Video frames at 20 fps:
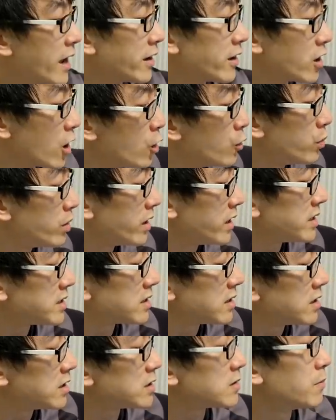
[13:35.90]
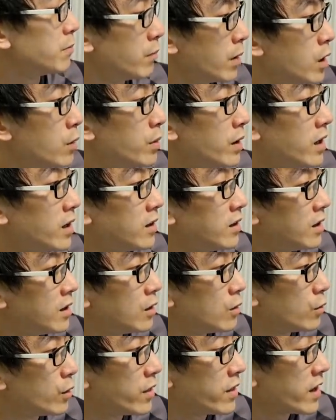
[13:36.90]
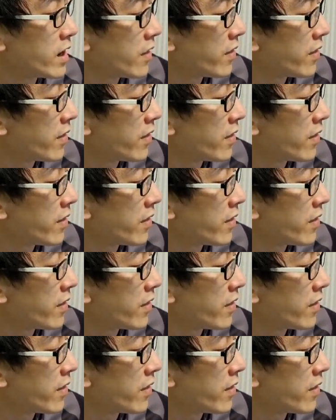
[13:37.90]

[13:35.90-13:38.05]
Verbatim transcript: and go places, mobile, with it.